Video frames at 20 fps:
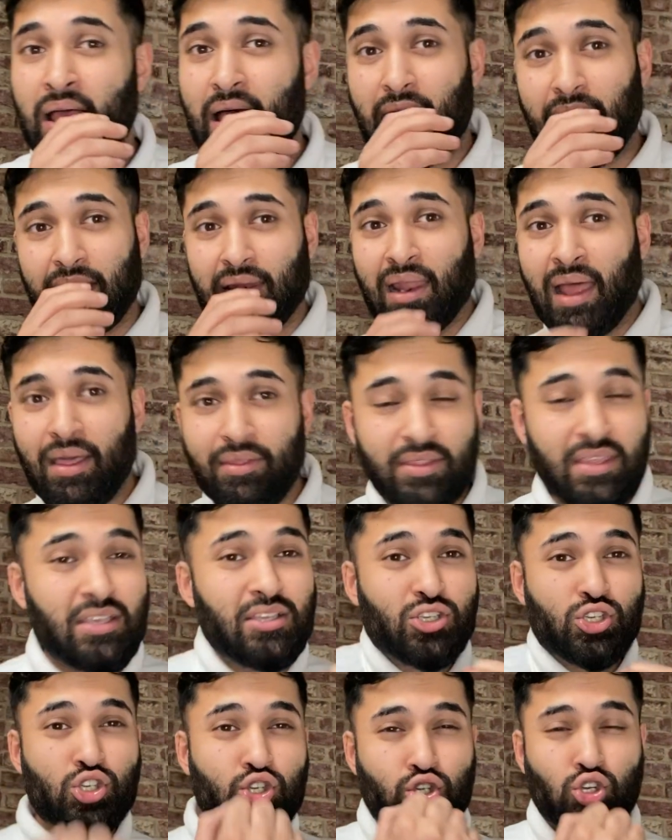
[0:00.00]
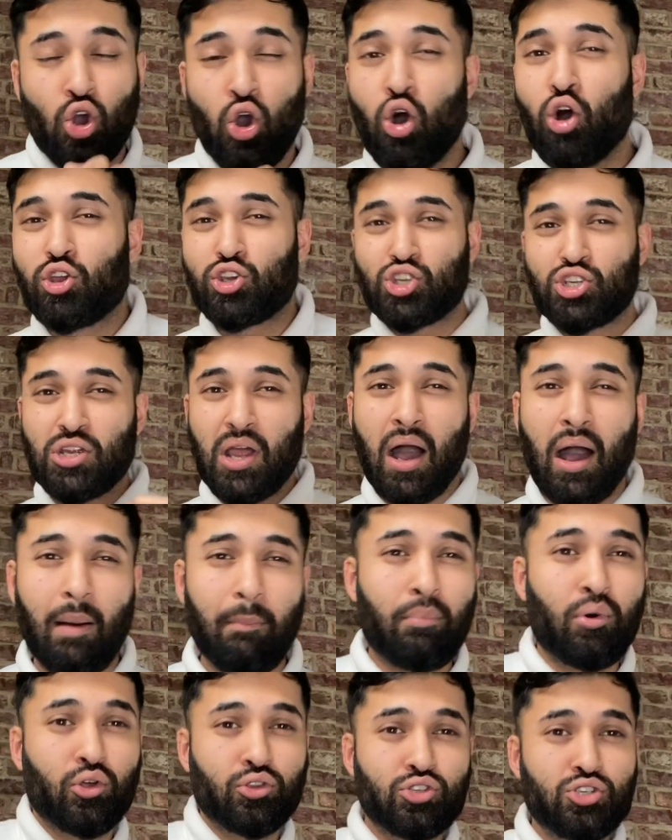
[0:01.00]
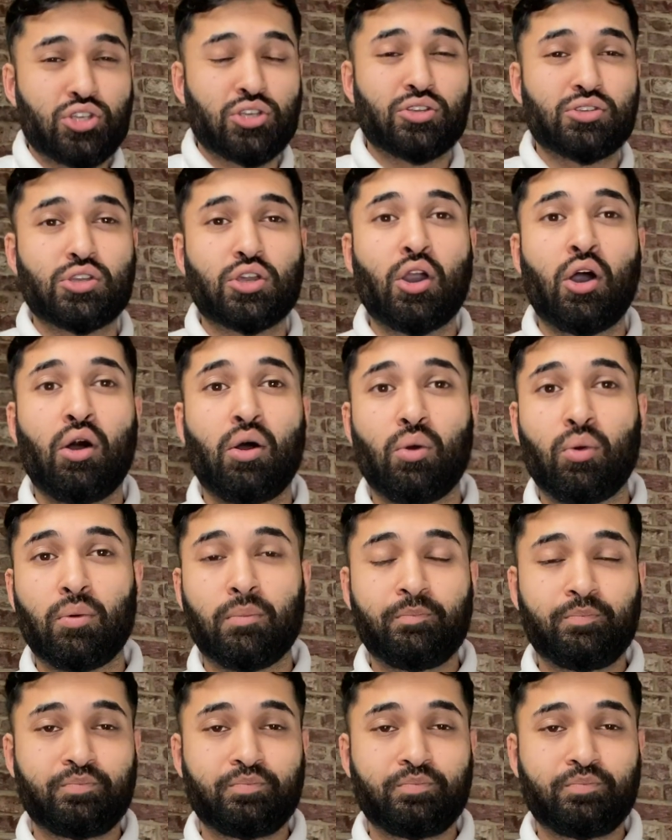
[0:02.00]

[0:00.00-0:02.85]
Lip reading: and let these short, sharp punches go.